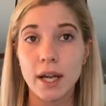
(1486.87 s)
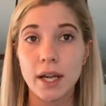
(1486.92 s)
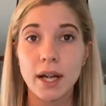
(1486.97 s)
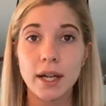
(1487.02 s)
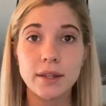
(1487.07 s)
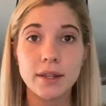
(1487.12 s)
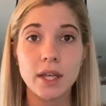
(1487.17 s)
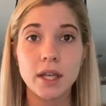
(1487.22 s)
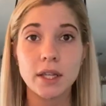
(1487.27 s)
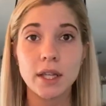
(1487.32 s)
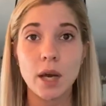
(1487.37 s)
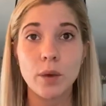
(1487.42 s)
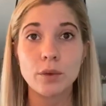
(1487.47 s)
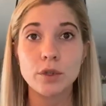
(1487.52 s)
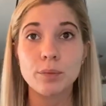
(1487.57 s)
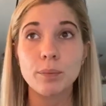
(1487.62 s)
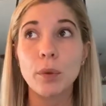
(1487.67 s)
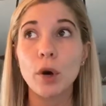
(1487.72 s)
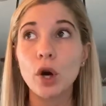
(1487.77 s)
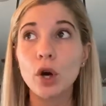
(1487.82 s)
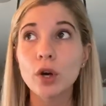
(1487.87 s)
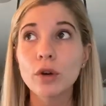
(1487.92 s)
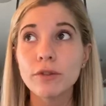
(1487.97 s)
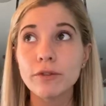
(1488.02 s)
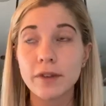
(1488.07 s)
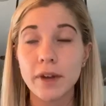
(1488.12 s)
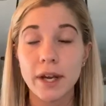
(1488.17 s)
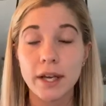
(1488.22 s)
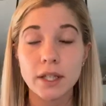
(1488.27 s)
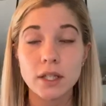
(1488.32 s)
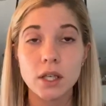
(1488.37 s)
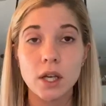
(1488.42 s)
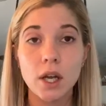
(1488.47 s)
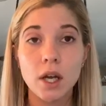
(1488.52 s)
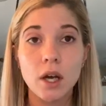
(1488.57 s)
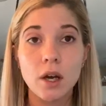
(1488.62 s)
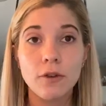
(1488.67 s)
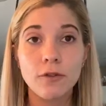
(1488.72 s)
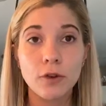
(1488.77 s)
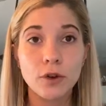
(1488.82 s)
And I think that was perfect
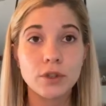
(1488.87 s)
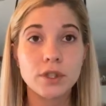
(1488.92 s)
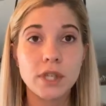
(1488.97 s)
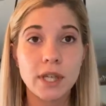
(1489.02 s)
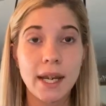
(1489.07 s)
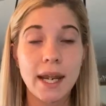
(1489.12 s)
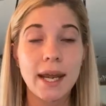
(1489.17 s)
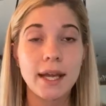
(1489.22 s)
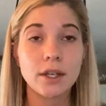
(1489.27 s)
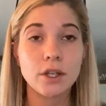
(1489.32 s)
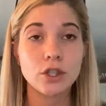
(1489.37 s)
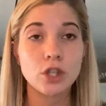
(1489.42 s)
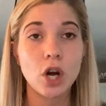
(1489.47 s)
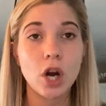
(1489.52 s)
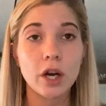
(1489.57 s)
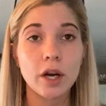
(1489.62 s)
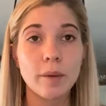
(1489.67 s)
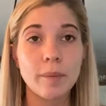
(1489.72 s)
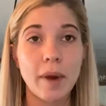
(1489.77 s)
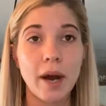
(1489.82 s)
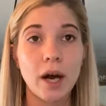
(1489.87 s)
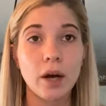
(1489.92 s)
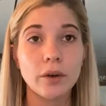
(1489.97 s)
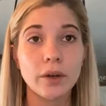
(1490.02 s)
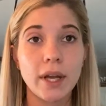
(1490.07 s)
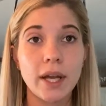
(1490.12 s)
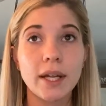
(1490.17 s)
for today to talk about.